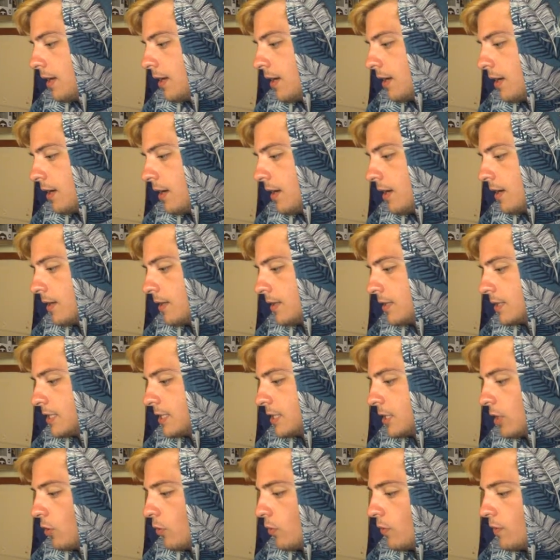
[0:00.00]

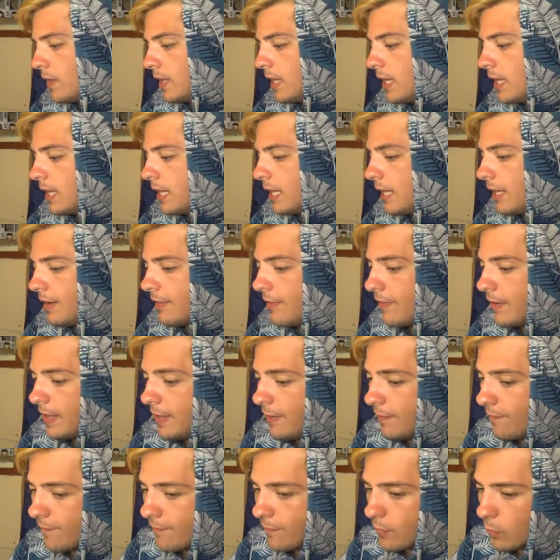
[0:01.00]
So then
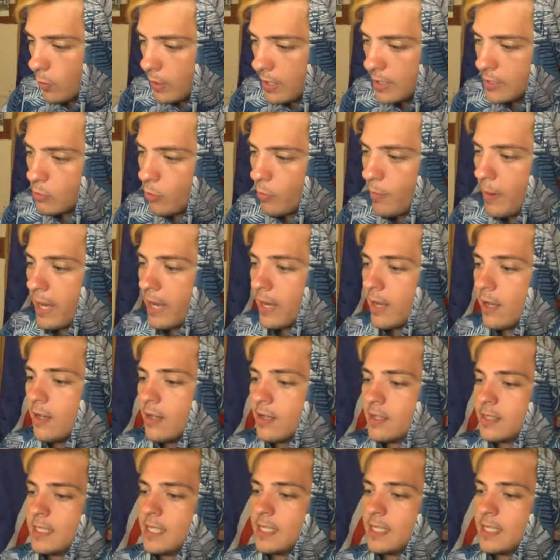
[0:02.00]
he frees Rebecca,